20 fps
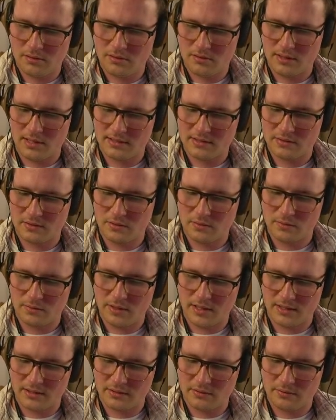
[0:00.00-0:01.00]
That's
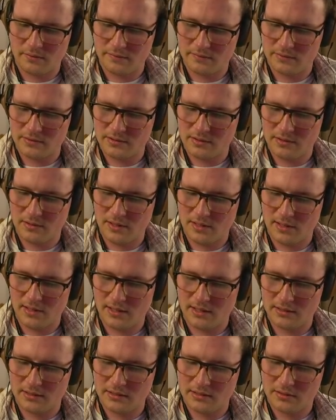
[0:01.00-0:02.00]
great, whoever said that.